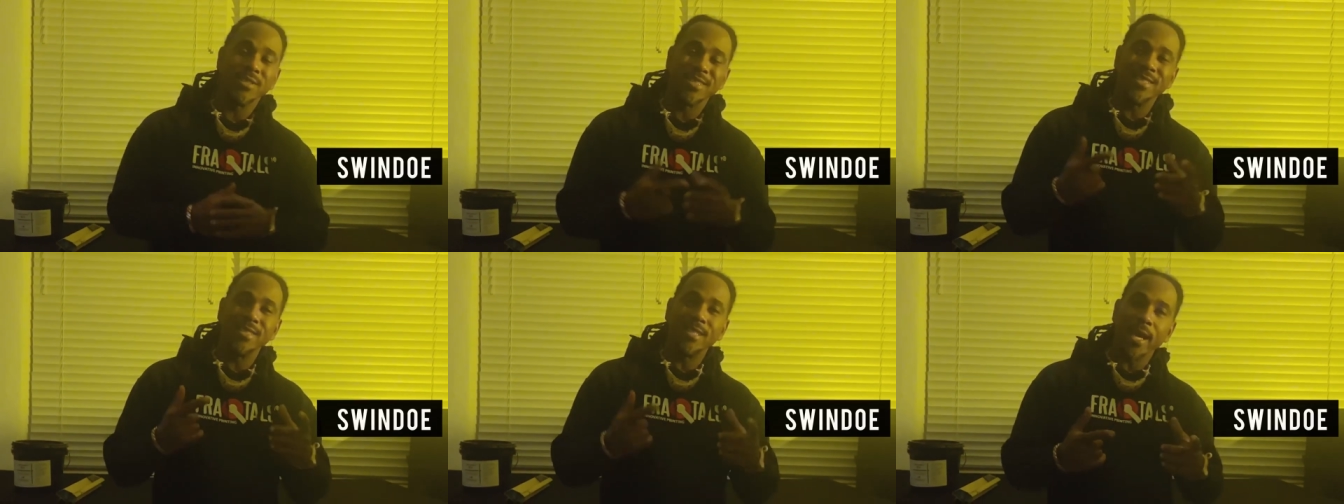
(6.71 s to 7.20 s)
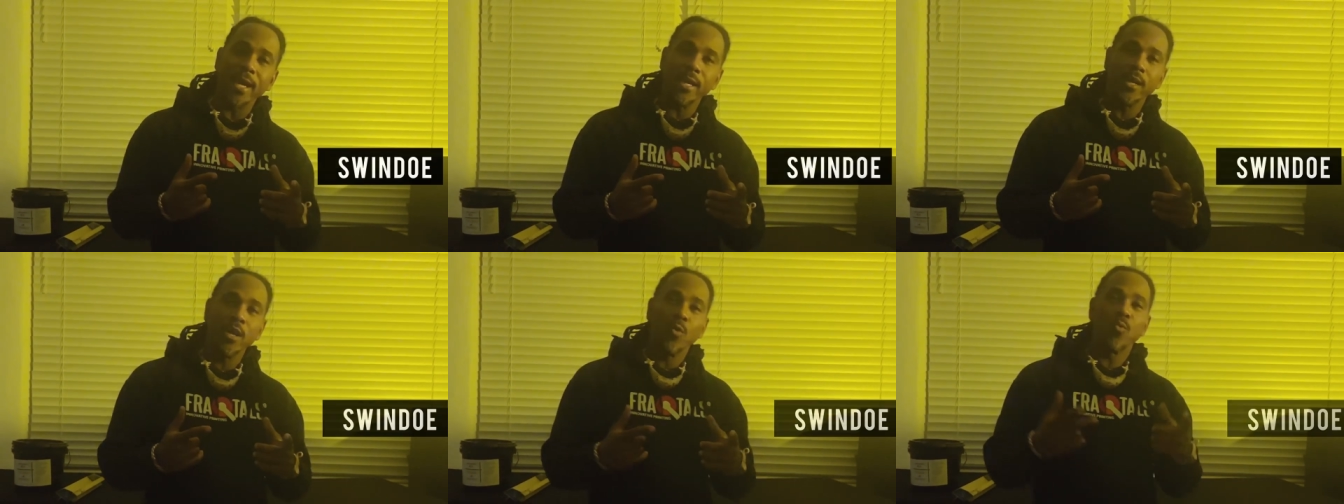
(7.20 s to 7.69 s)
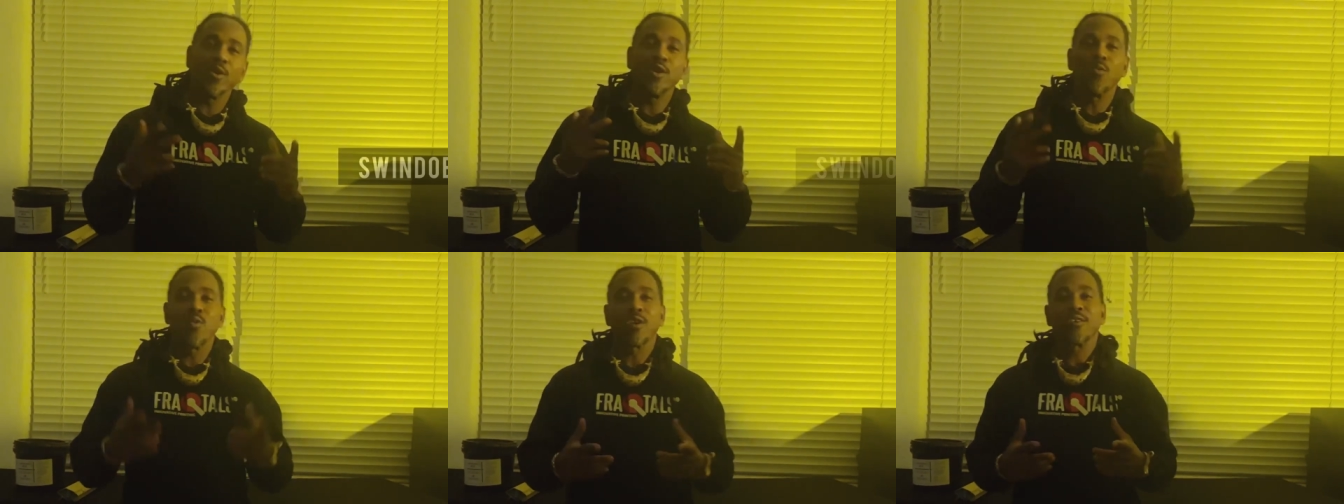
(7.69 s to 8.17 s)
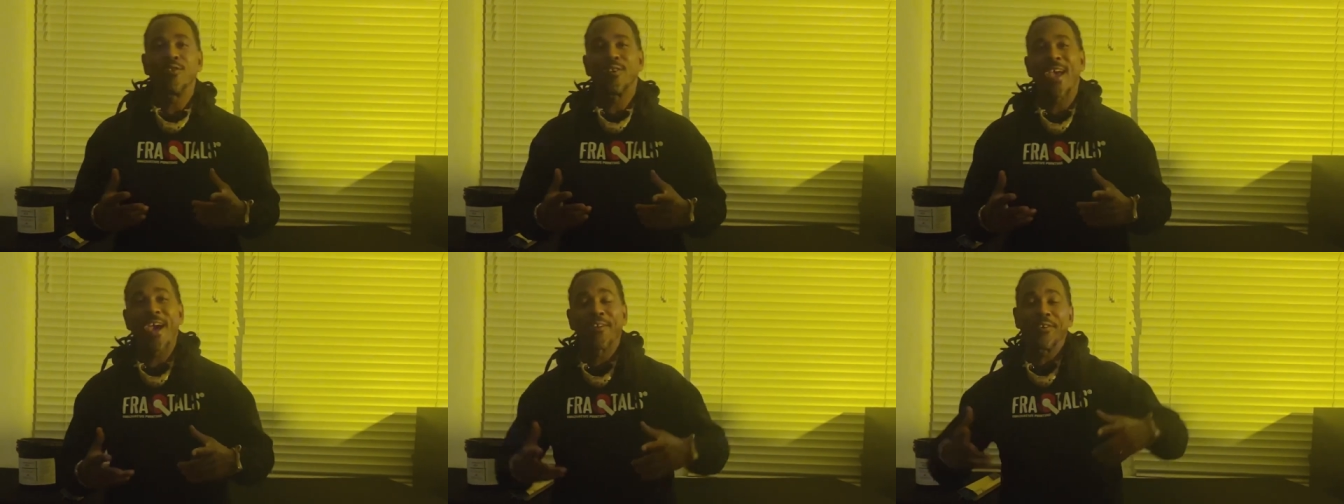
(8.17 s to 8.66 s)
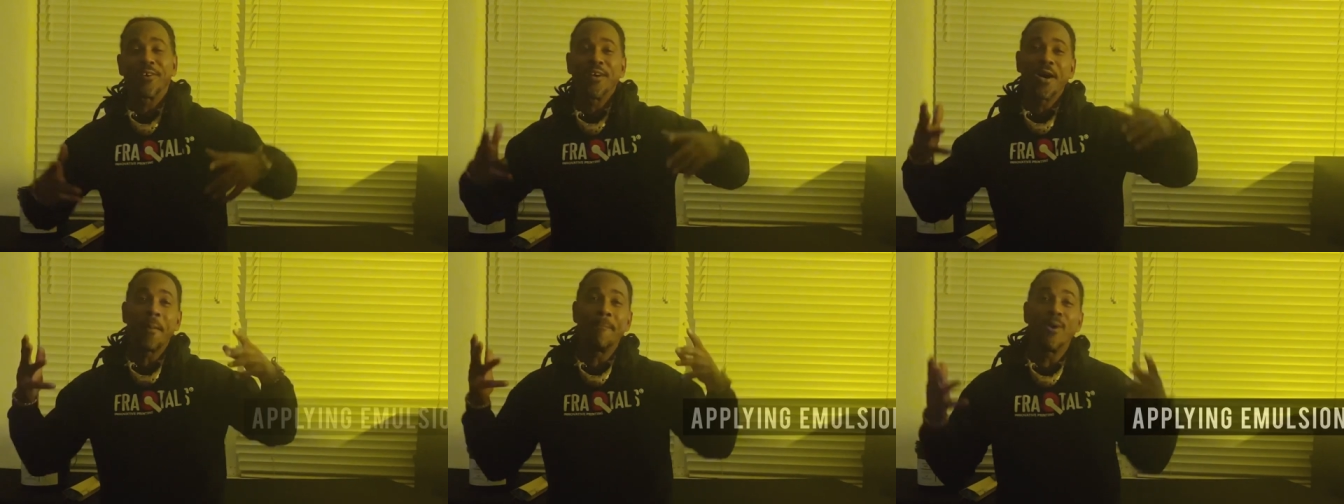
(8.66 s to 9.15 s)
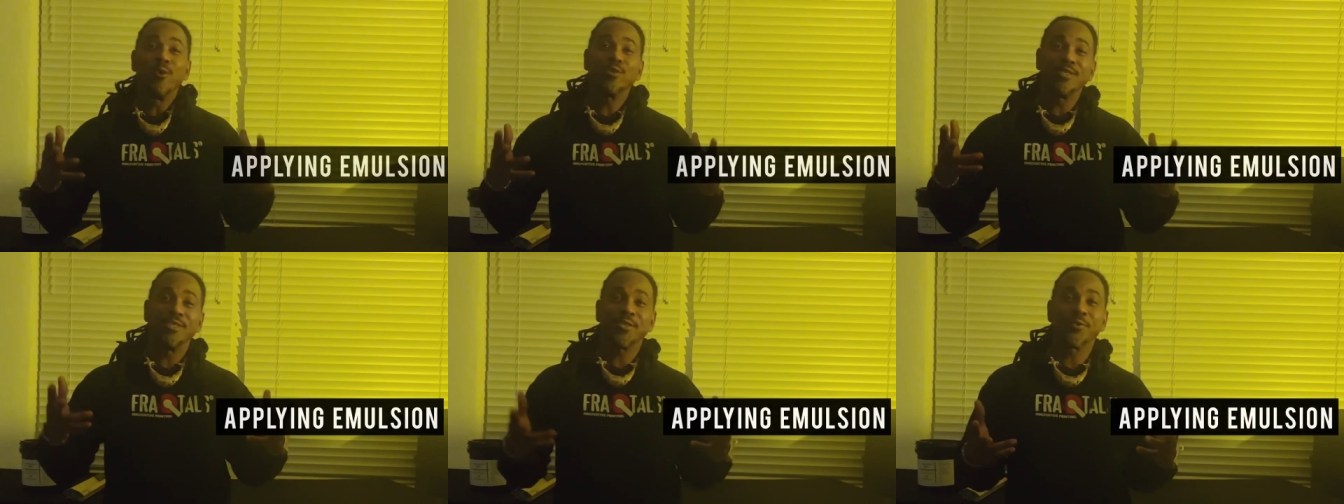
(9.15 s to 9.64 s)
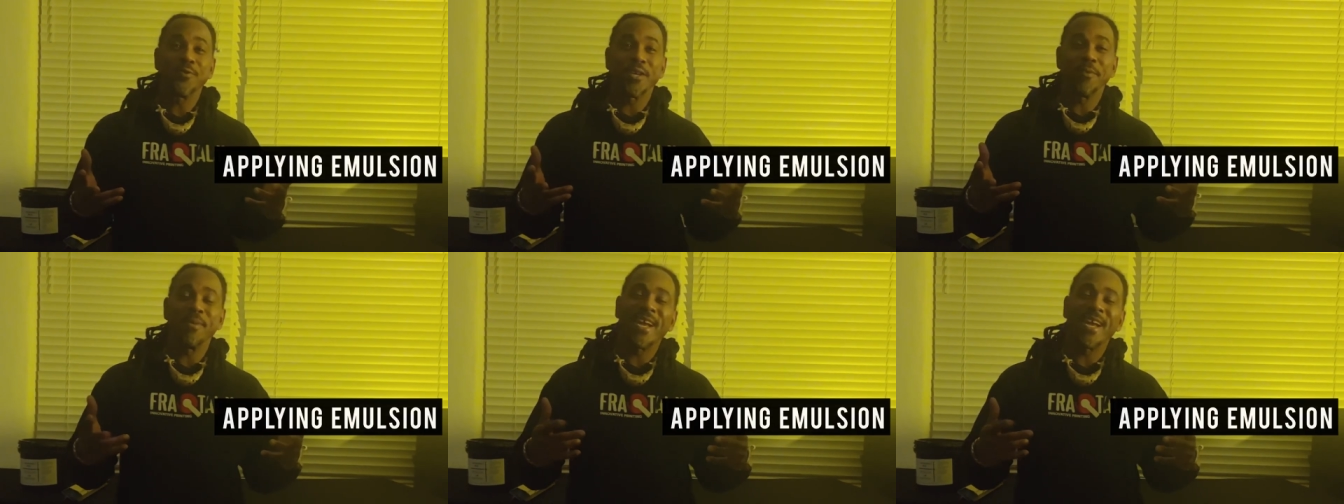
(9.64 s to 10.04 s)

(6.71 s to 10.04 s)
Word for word: And today we're gonna work on how to emulsion the stream.